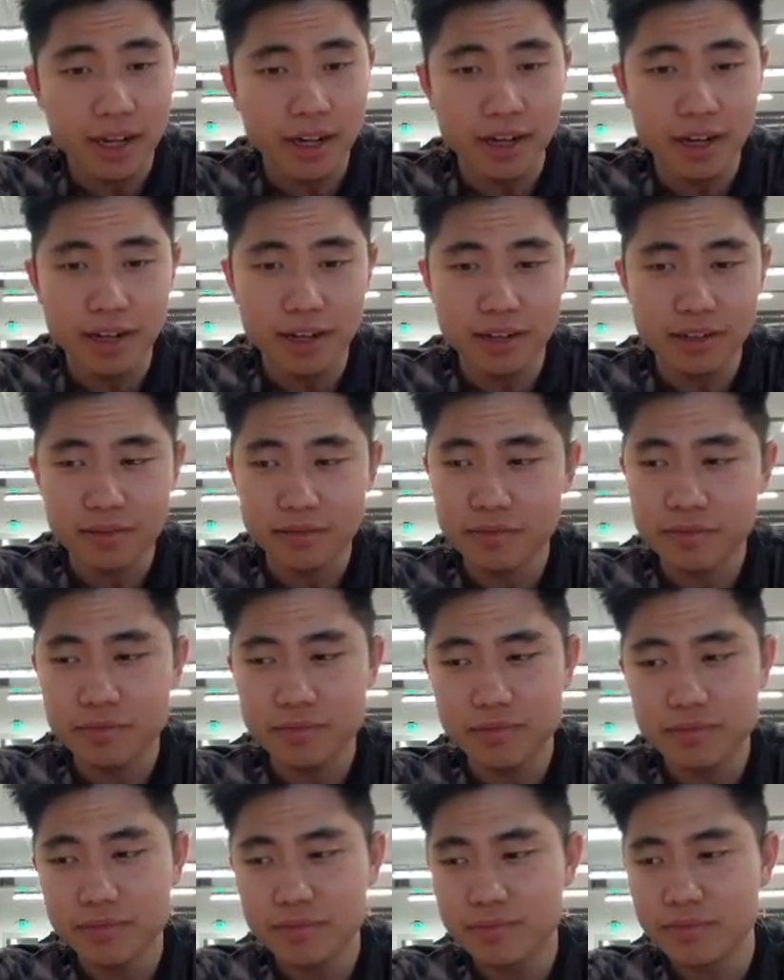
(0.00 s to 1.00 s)
a
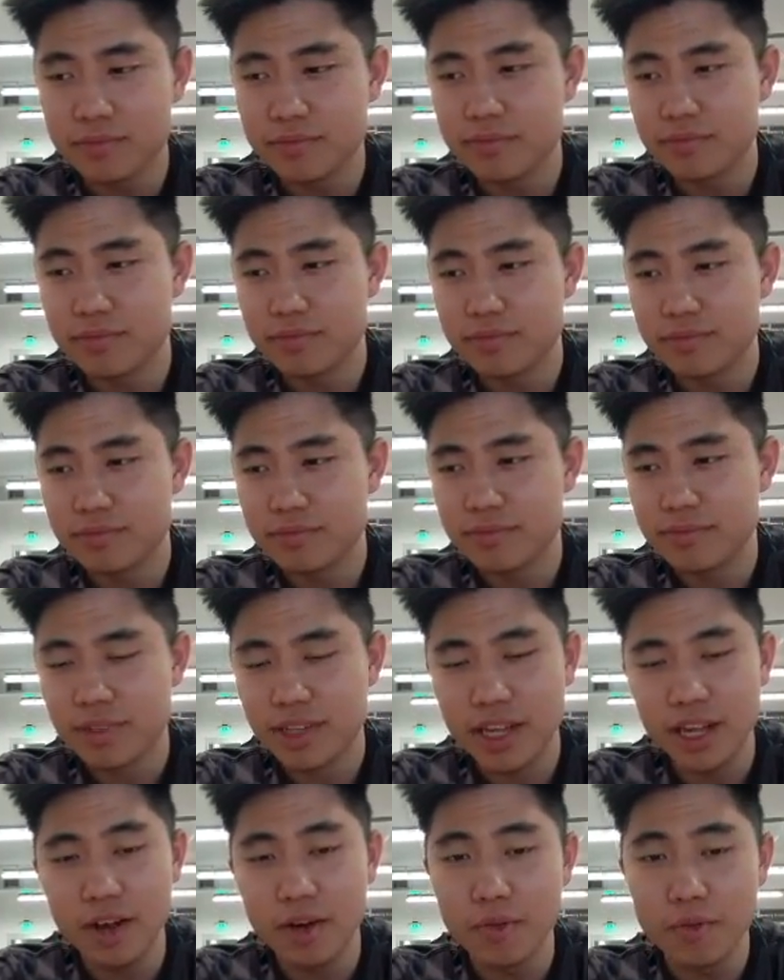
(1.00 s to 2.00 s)

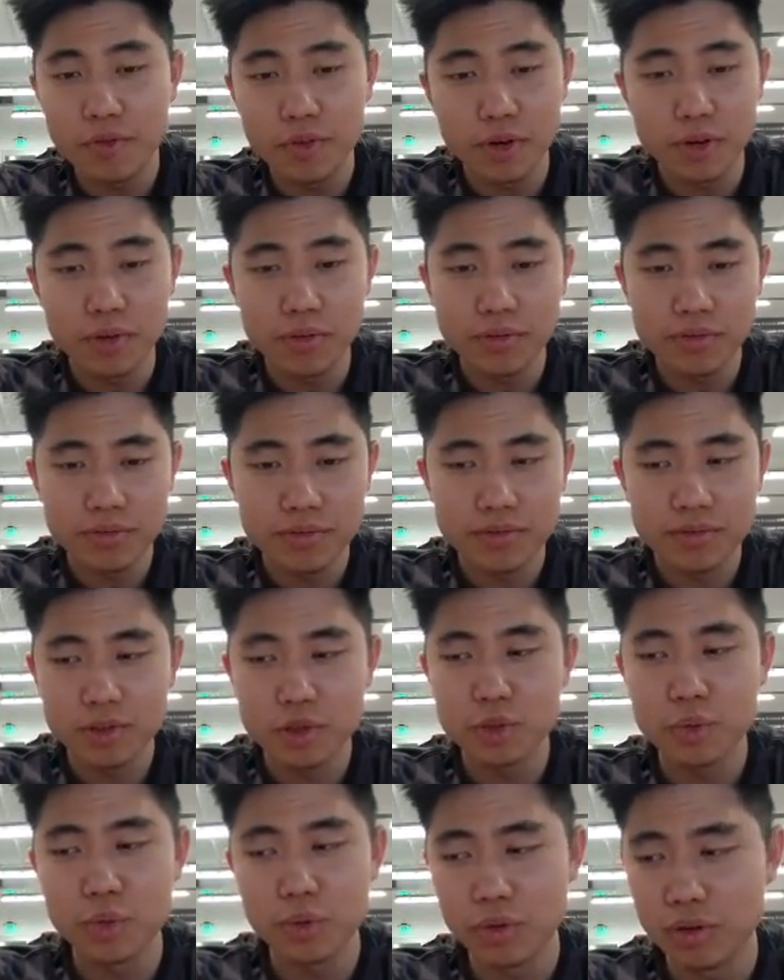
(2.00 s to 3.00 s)
helpful
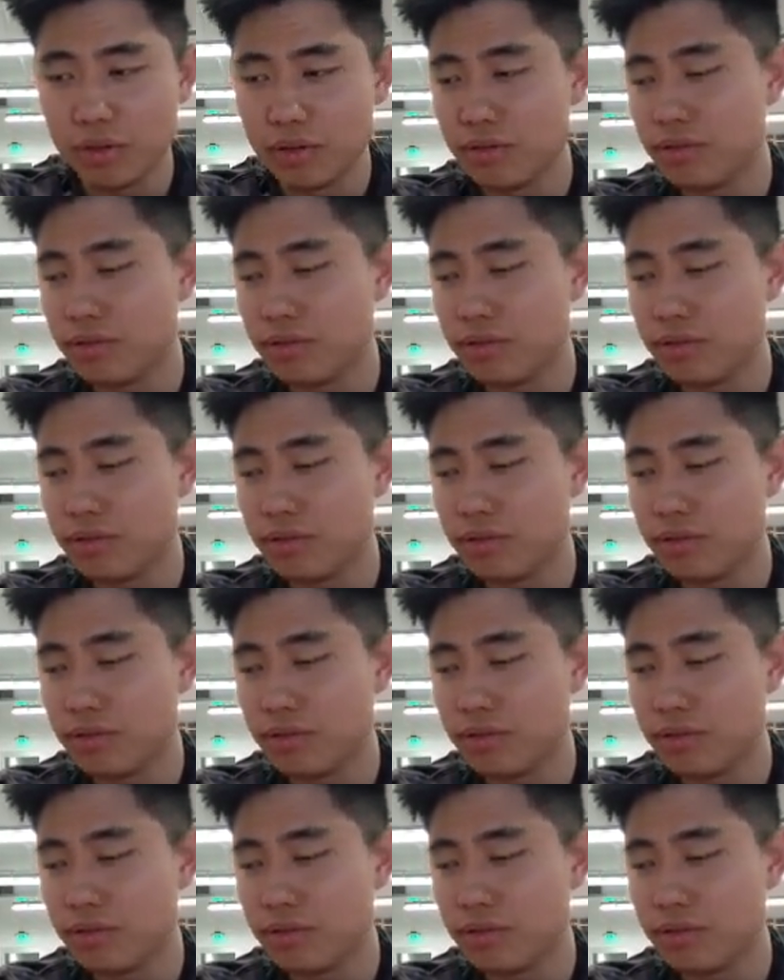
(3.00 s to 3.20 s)
tool.